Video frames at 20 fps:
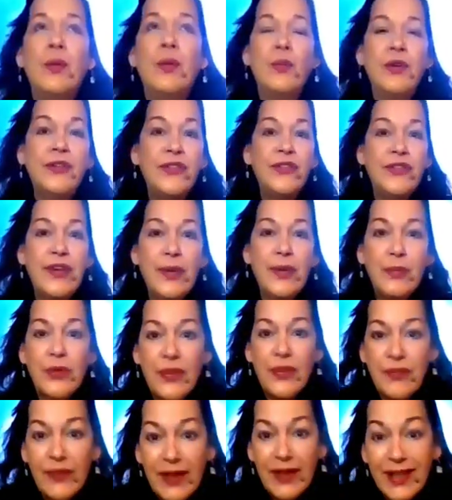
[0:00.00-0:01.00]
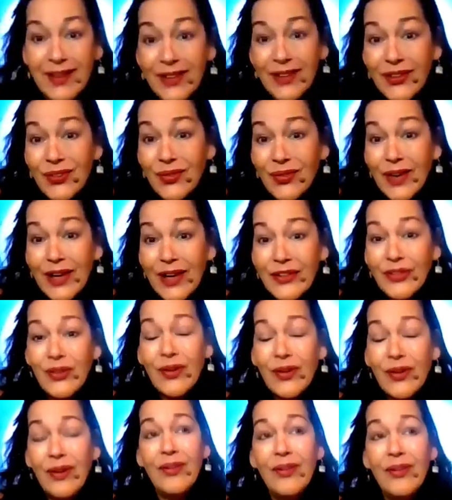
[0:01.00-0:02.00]
will say with the Venus
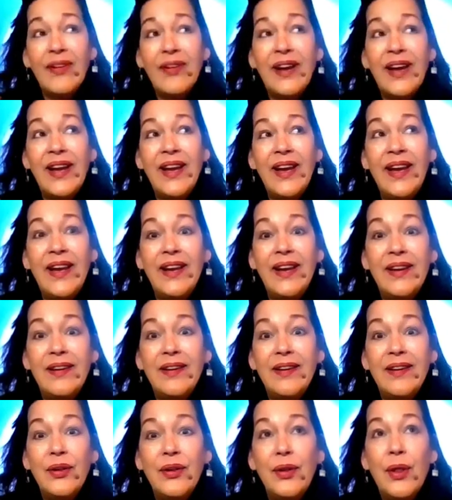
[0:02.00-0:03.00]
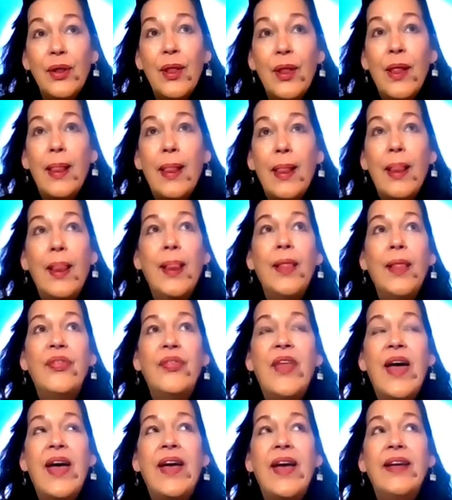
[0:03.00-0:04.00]
retrograde
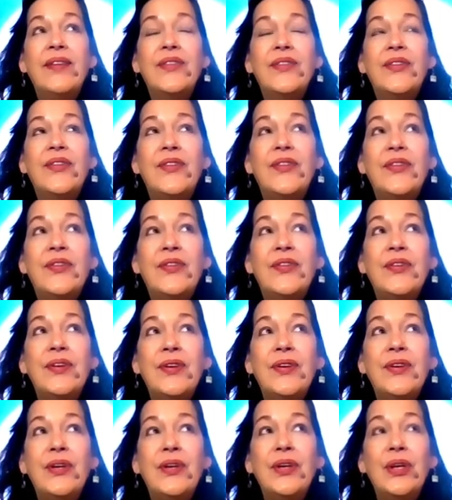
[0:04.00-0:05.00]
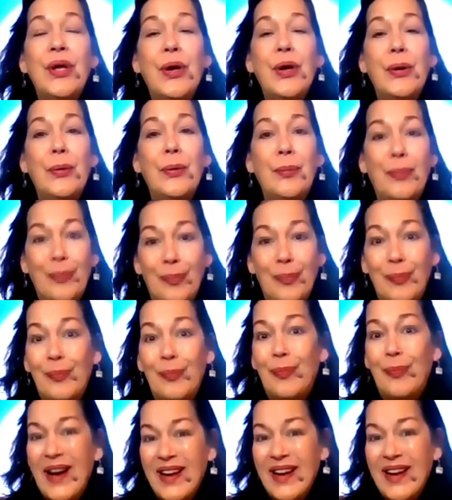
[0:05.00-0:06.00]
that, you know,
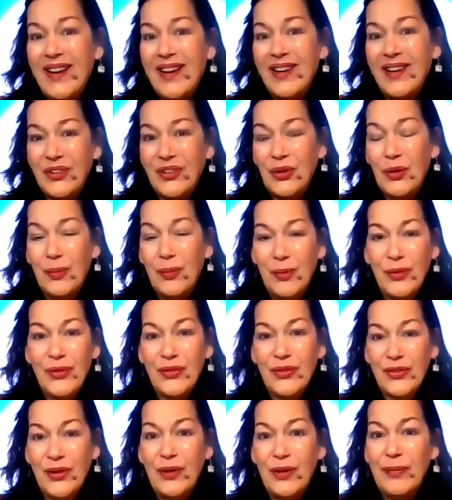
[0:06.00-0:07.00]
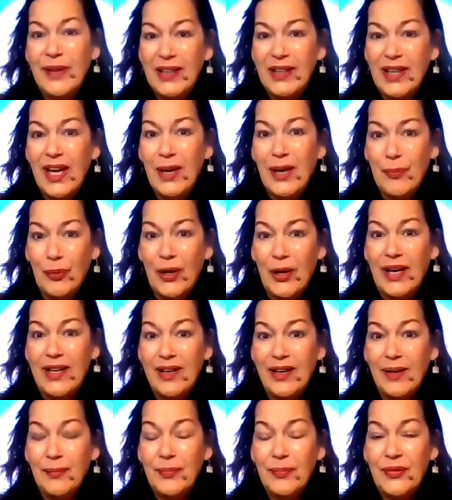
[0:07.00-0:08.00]
by October, there's going to be a lot of
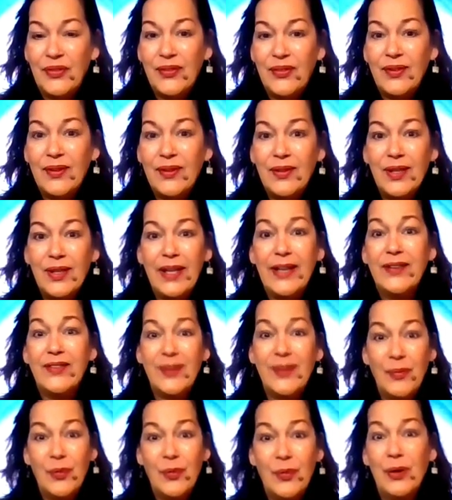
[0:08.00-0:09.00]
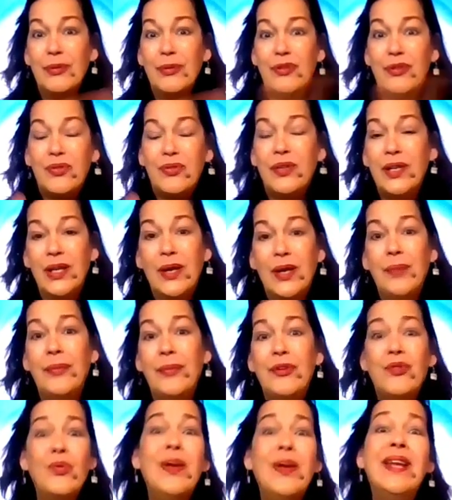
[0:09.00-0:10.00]
breakups, like somewhere, you know,
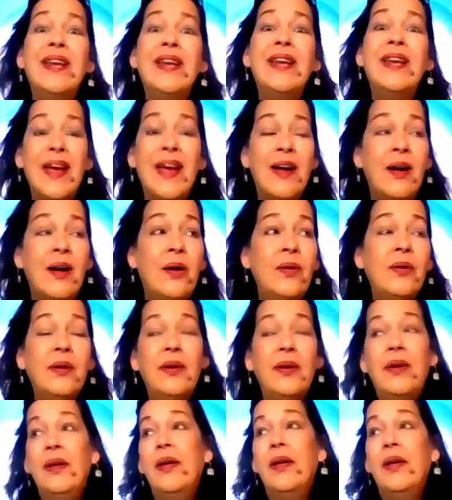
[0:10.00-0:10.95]
between now